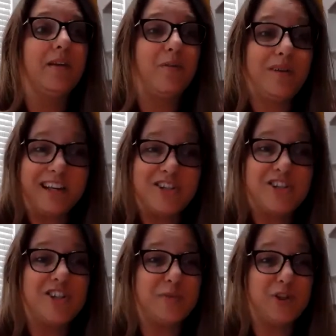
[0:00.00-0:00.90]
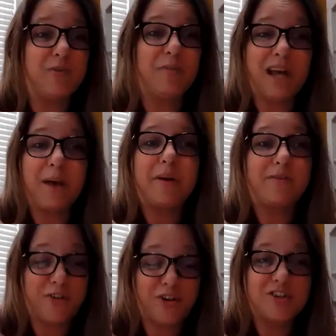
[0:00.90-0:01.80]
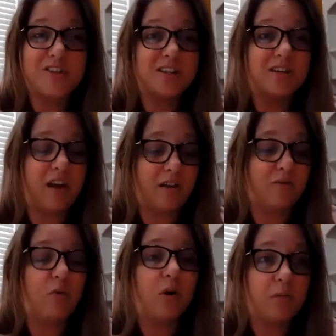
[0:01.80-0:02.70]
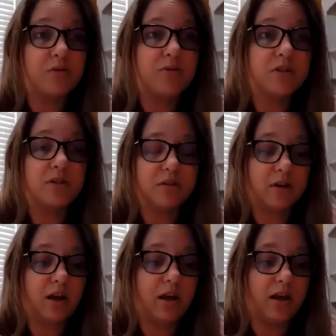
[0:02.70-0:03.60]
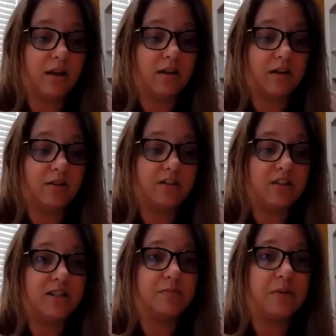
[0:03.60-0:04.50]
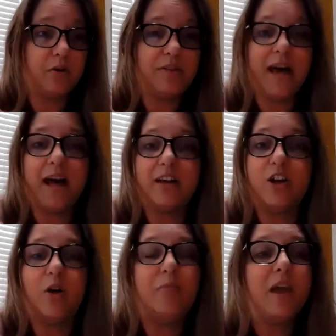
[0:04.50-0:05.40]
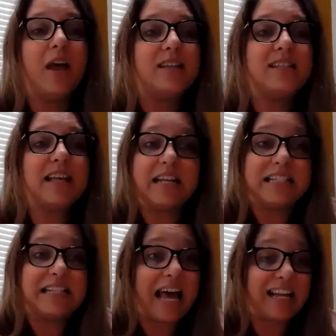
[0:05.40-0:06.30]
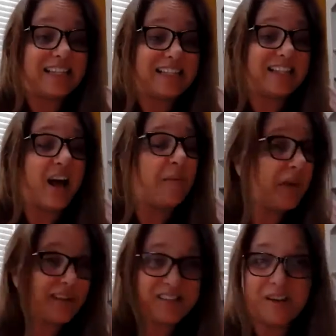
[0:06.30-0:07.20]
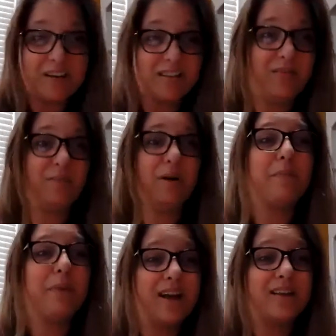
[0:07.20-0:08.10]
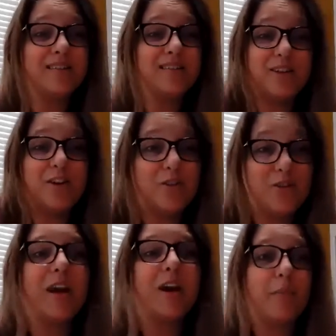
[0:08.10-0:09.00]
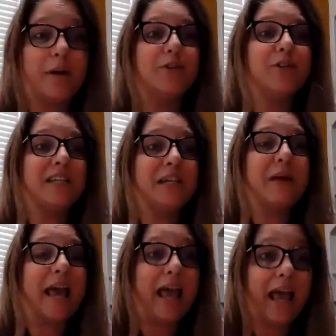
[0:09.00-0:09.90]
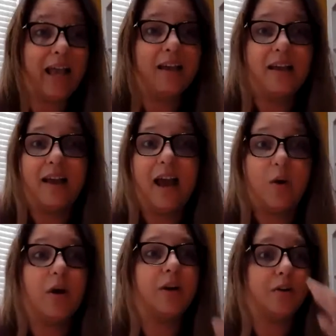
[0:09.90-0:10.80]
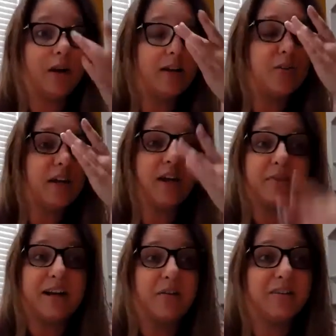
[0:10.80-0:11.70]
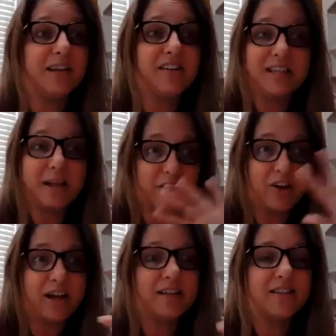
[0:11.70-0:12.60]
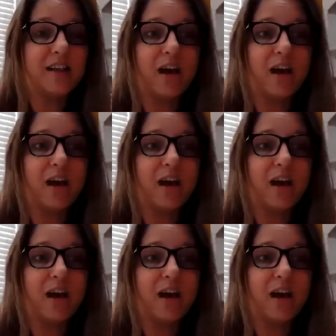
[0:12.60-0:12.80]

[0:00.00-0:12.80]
Relationships should be coming first and foremost, and just build that, sending texts, not because of Young Living, but because, you care about your team. Hey, how are you? I do that every now and then. I'll send you guys